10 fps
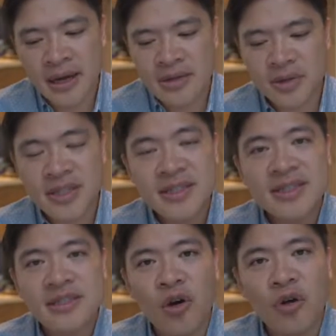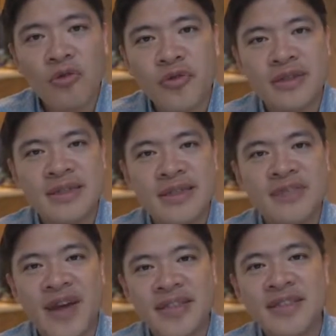So this is over
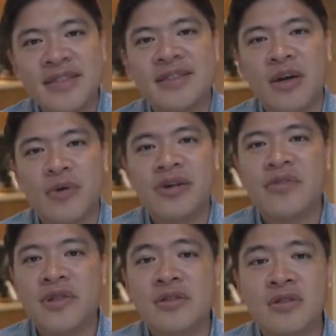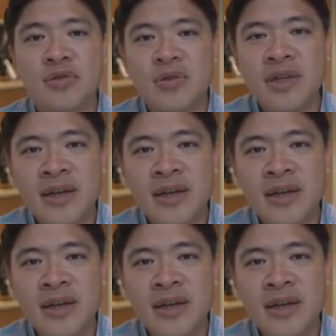these vaccines that were given to